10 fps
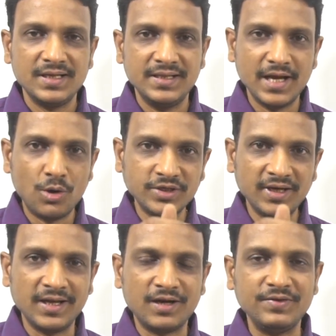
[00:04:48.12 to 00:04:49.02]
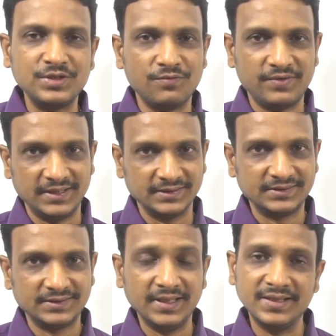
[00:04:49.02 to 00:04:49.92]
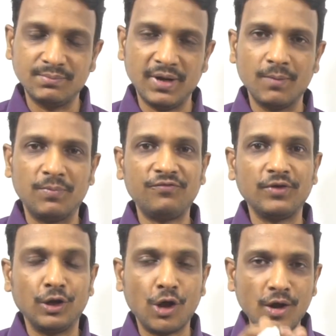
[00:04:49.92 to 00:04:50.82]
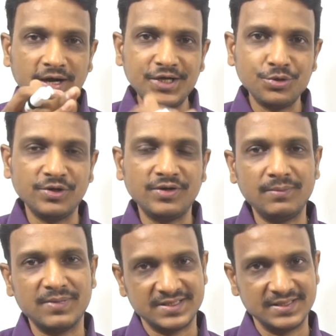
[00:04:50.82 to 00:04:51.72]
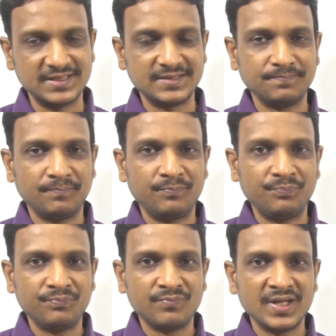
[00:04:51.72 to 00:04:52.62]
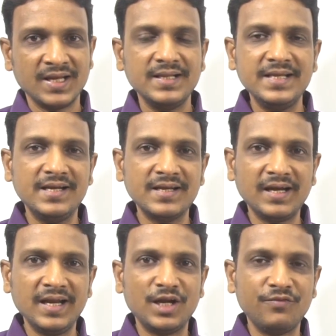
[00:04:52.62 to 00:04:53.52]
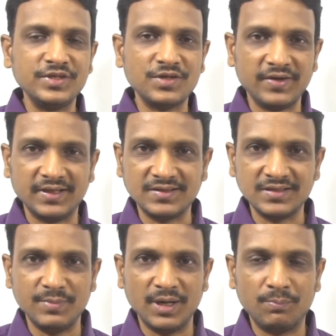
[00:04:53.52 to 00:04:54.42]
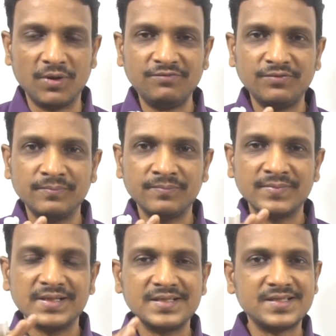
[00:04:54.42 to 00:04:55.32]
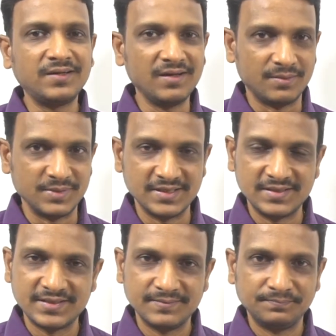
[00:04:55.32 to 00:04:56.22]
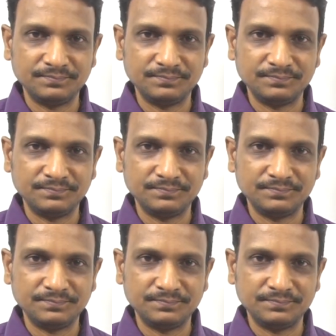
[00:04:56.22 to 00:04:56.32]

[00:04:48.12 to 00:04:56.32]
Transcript: The outer layer of esophagus is made up of longitudinal muscles. The inner layer of esophagus is made up of circular muscles.